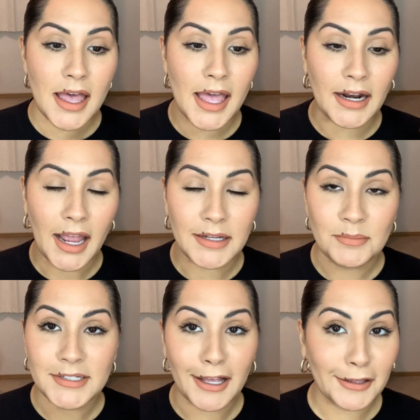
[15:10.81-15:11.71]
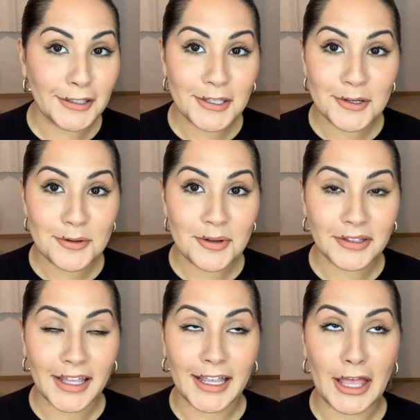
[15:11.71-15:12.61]
And I'm telling you,
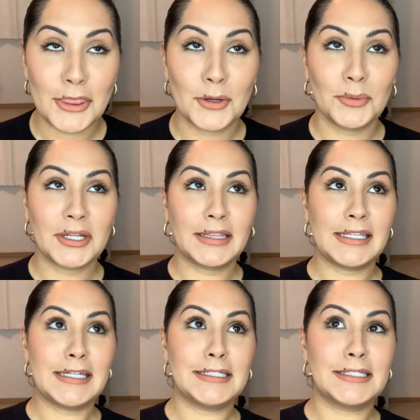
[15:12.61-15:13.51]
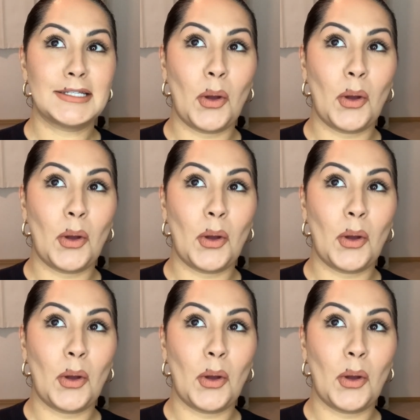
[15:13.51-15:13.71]
like, the release